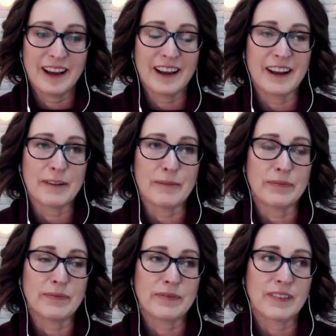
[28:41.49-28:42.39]

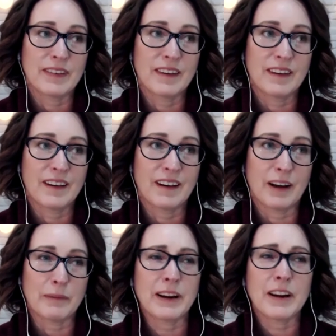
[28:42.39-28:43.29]
Yeah.
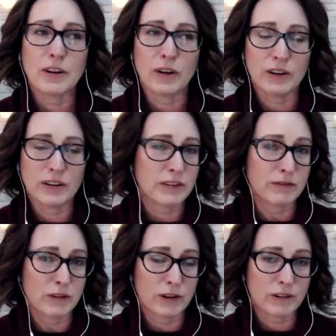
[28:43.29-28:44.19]
I mean, I'd heard of the
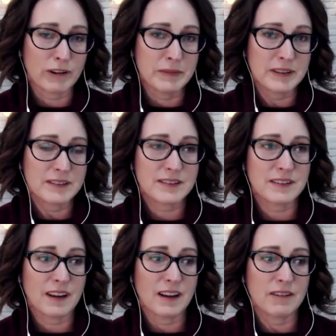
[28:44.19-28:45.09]
4 agreements,
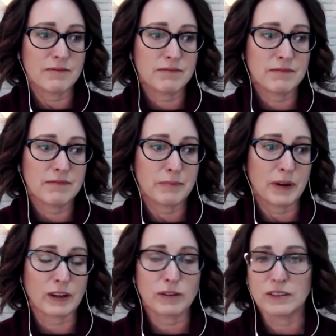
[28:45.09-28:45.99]
but
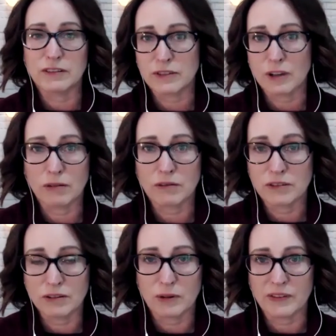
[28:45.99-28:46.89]
I couldn't have told
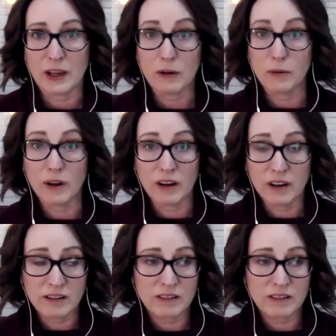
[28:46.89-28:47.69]
you what they were,